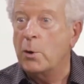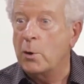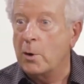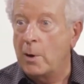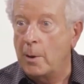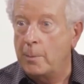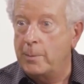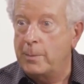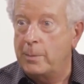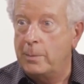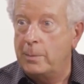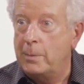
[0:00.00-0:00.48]

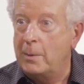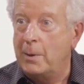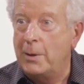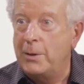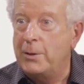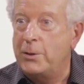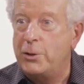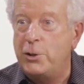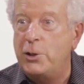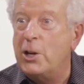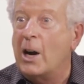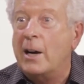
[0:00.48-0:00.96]
Europe
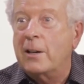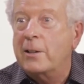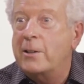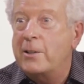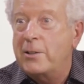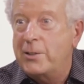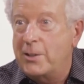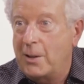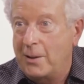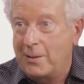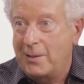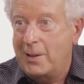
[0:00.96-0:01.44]

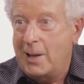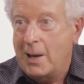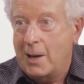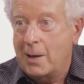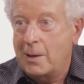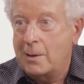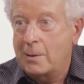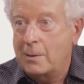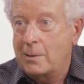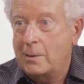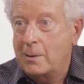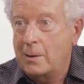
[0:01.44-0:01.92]
junks
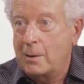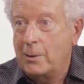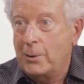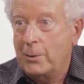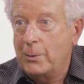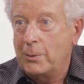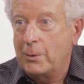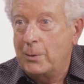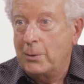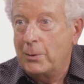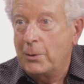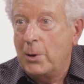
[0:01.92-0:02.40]
these
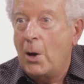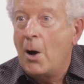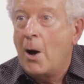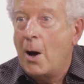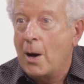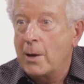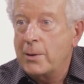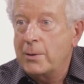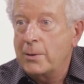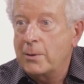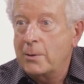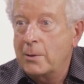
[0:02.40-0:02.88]

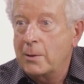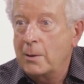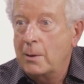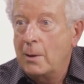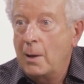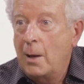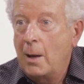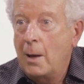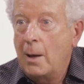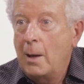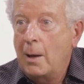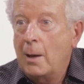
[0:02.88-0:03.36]
laws.
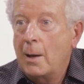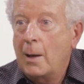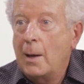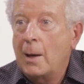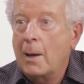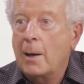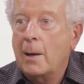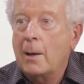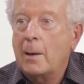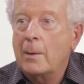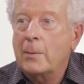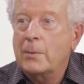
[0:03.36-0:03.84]

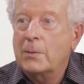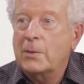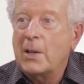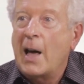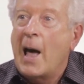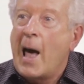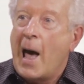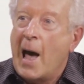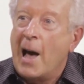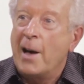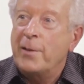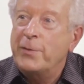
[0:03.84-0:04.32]

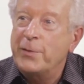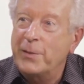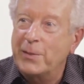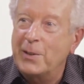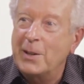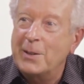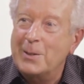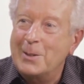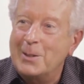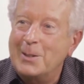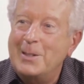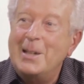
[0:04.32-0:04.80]
The half
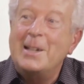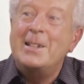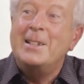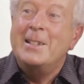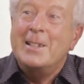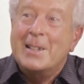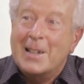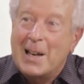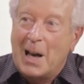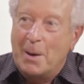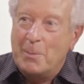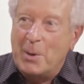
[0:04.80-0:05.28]
that
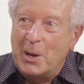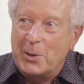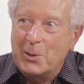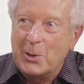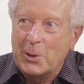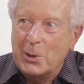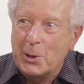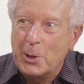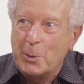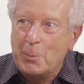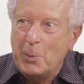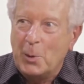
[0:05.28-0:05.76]
didn't come
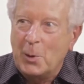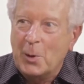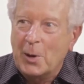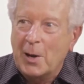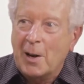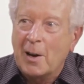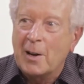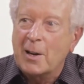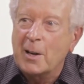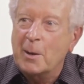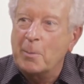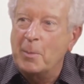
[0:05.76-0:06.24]
under the
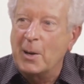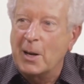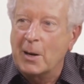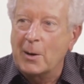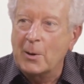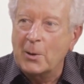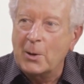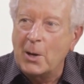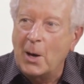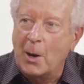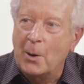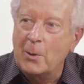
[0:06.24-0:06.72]
Napoleonic
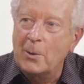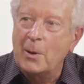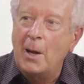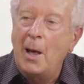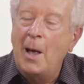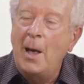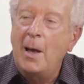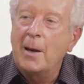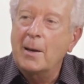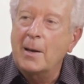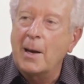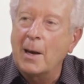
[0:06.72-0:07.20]
Penal Code
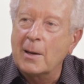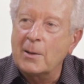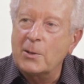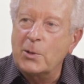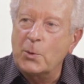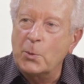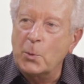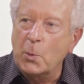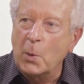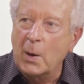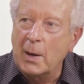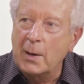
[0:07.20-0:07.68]

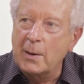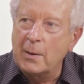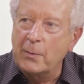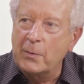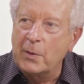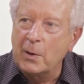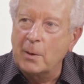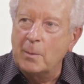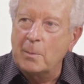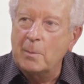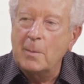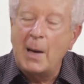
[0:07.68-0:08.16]
gets rid
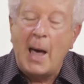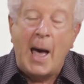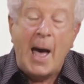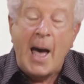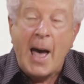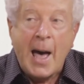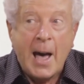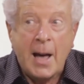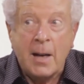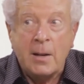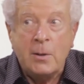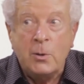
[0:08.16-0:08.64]
of them.
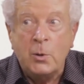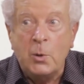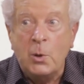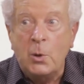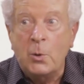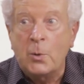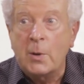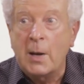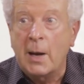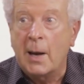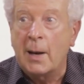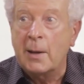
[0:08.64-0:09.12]
And
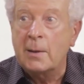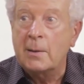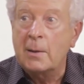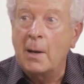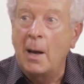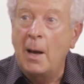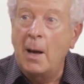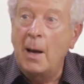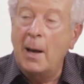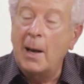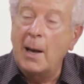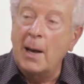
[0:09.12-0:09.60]
you get
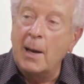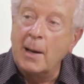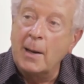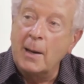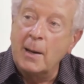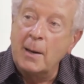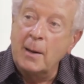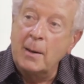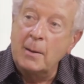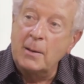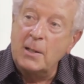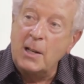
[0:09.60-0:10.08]

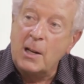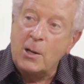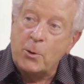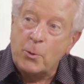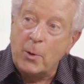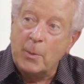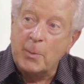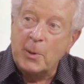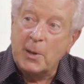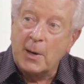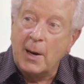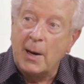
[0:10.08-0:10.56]
a
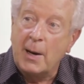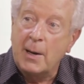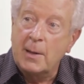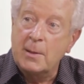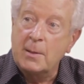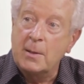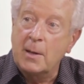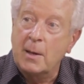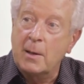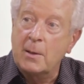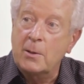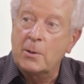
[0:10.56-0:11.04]

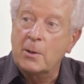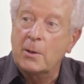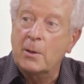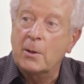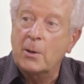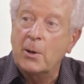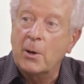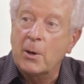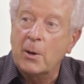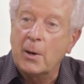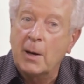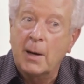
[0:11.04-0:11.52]
decriminalization
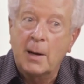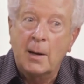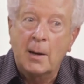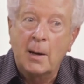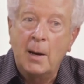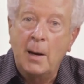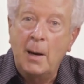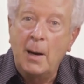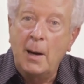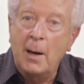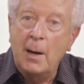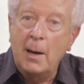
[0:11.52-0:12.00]
occurring